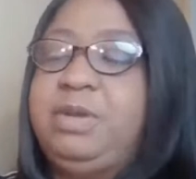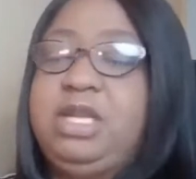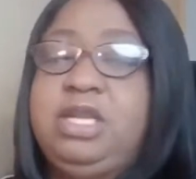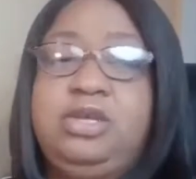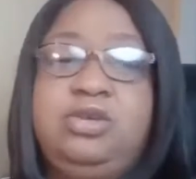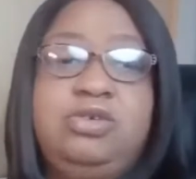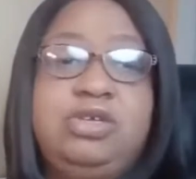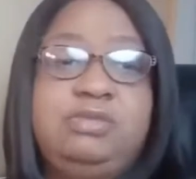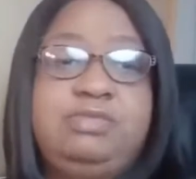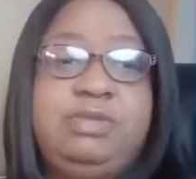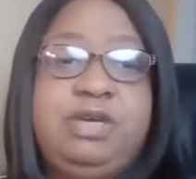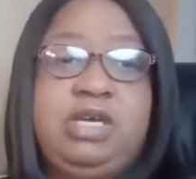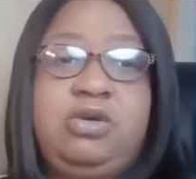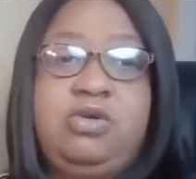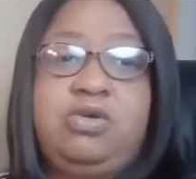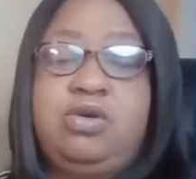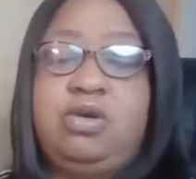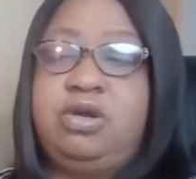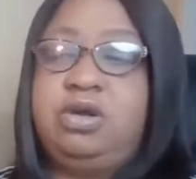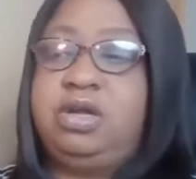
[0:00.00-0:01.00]
I mean, the USB
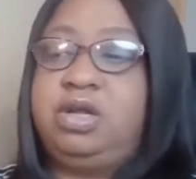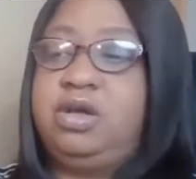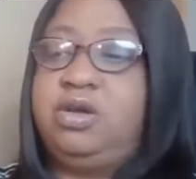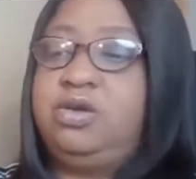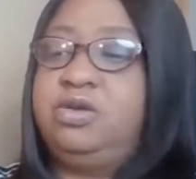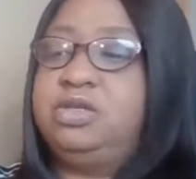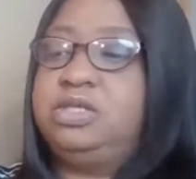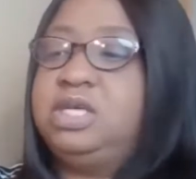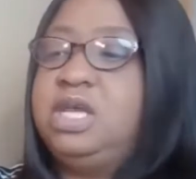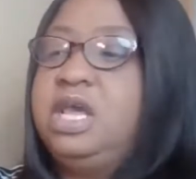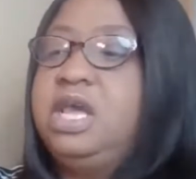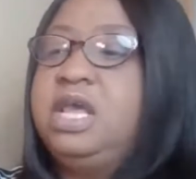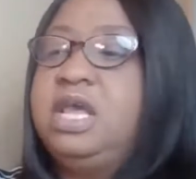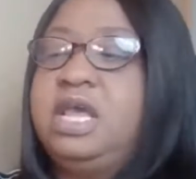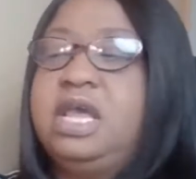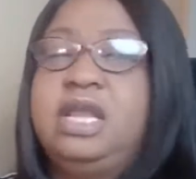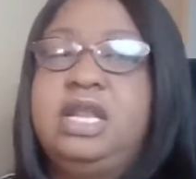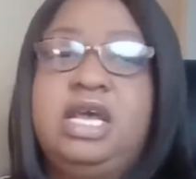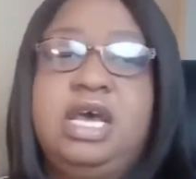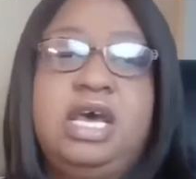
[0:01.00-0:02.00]
cord goes,
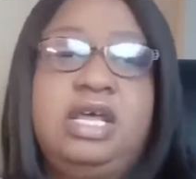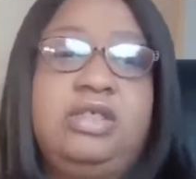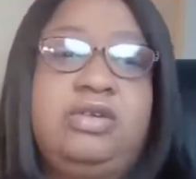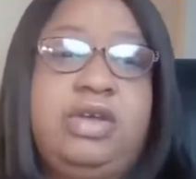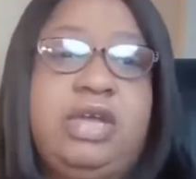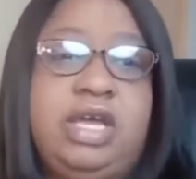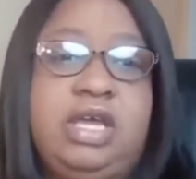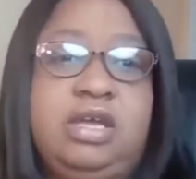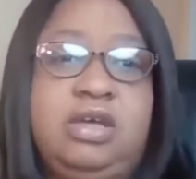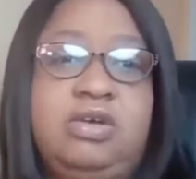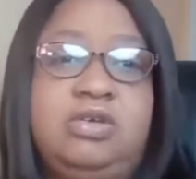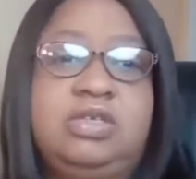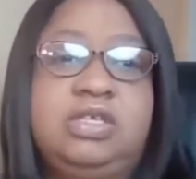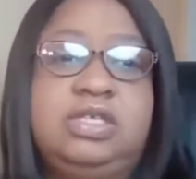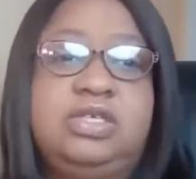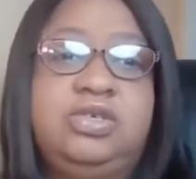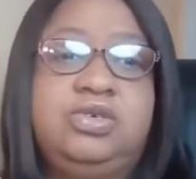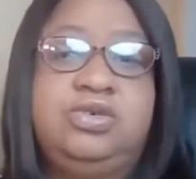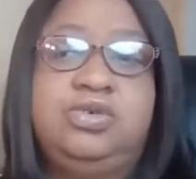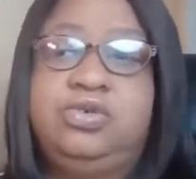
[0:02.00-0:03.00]
and the other end
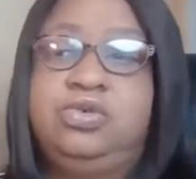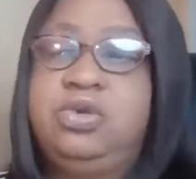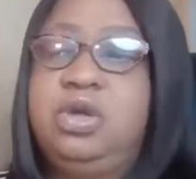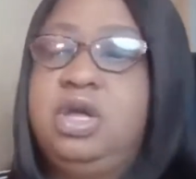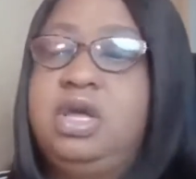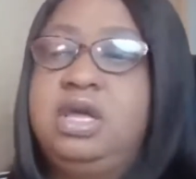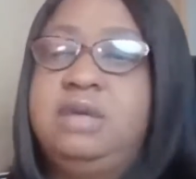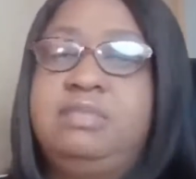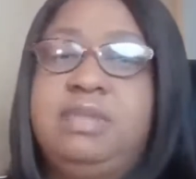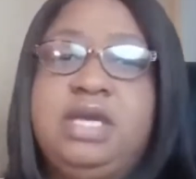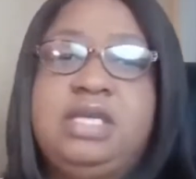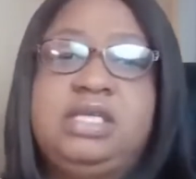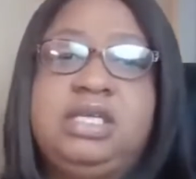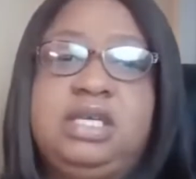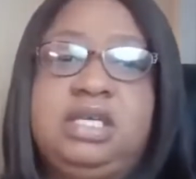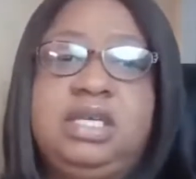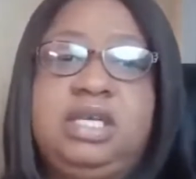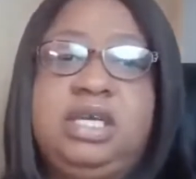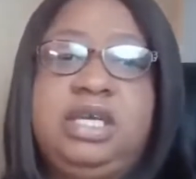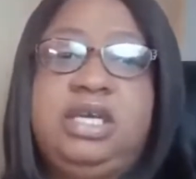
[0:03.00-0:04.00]
goes into
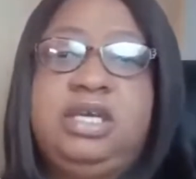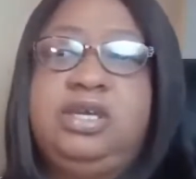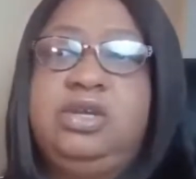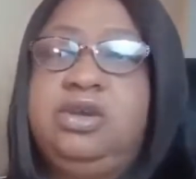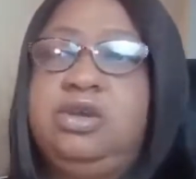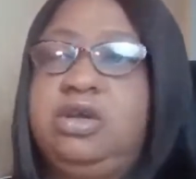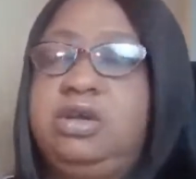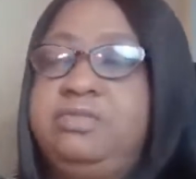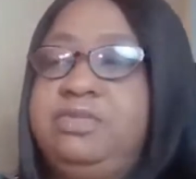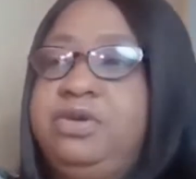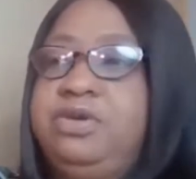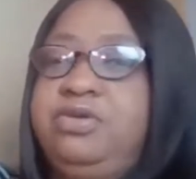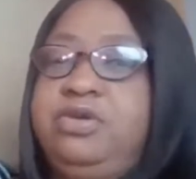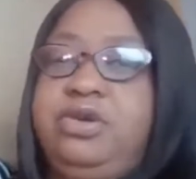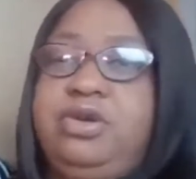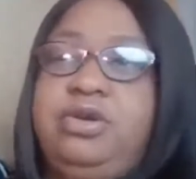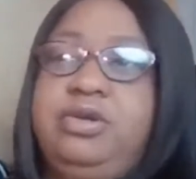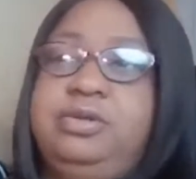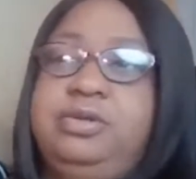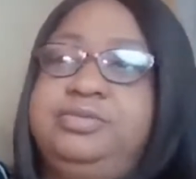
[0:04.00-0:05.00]
basically your
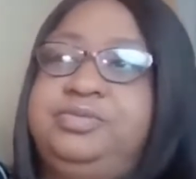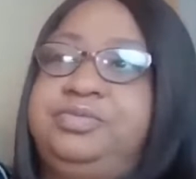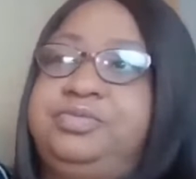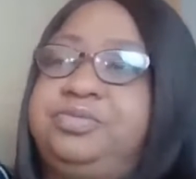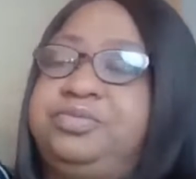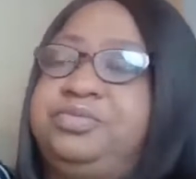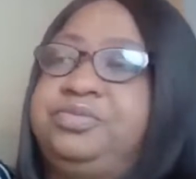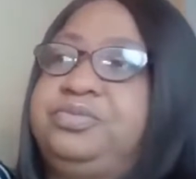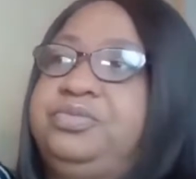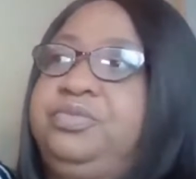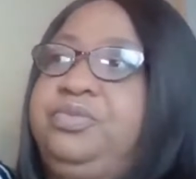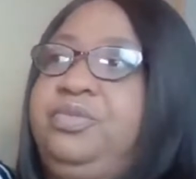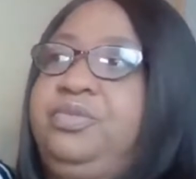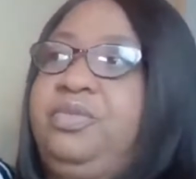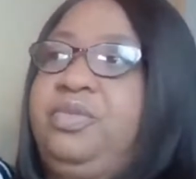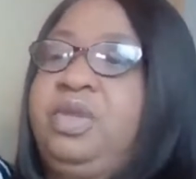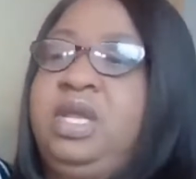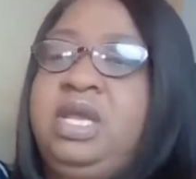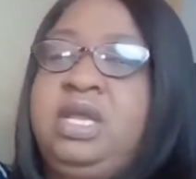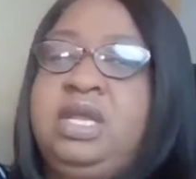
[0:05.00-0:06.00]
computer
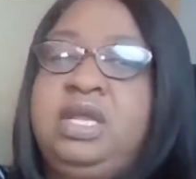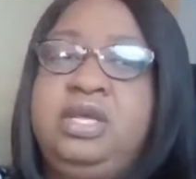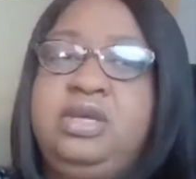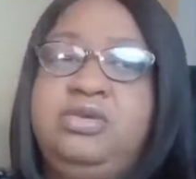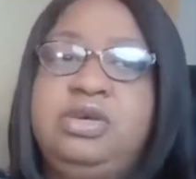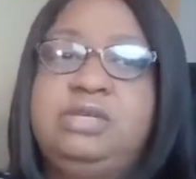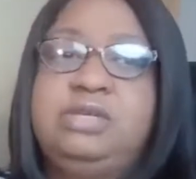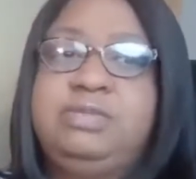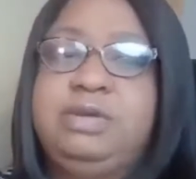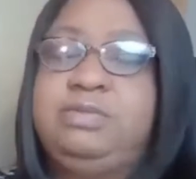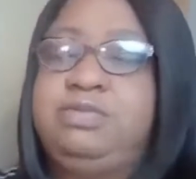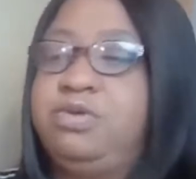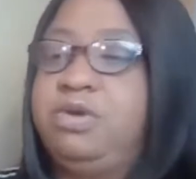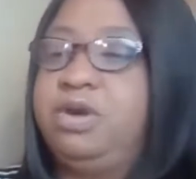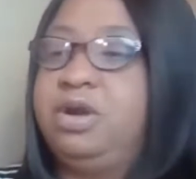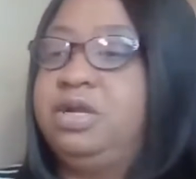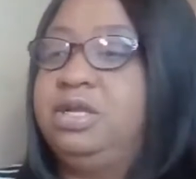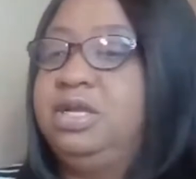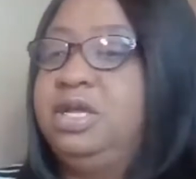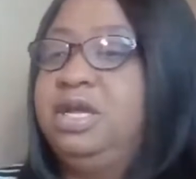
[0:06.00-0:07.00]
in the USB
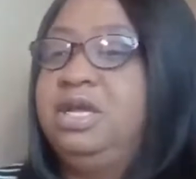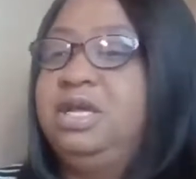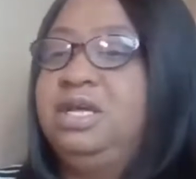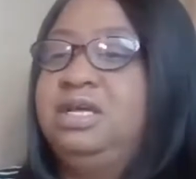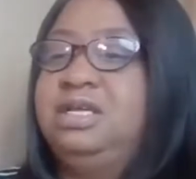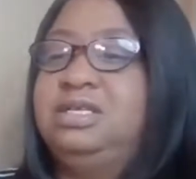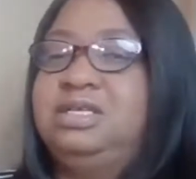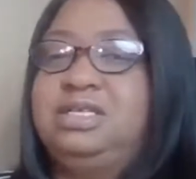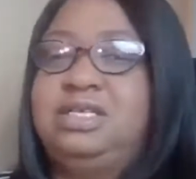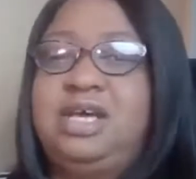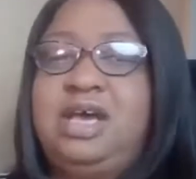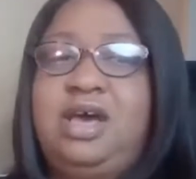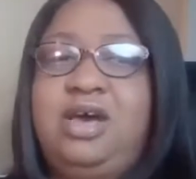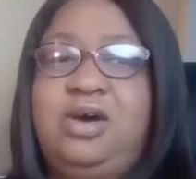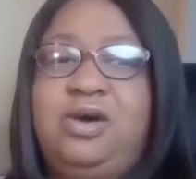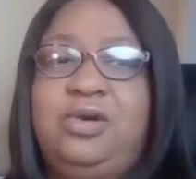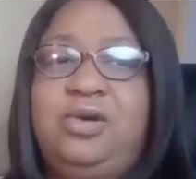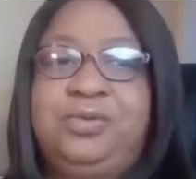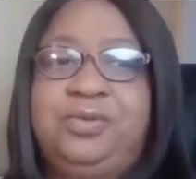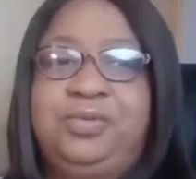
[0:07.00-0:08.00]
port.
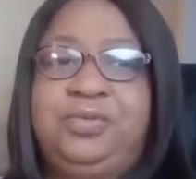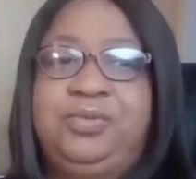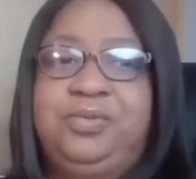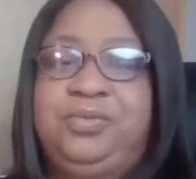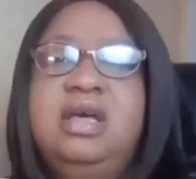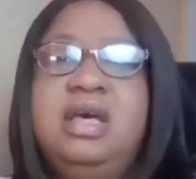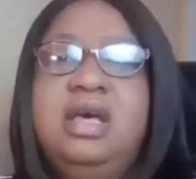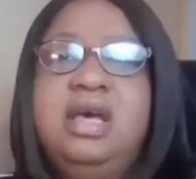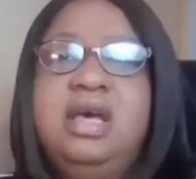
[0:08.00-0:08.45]
So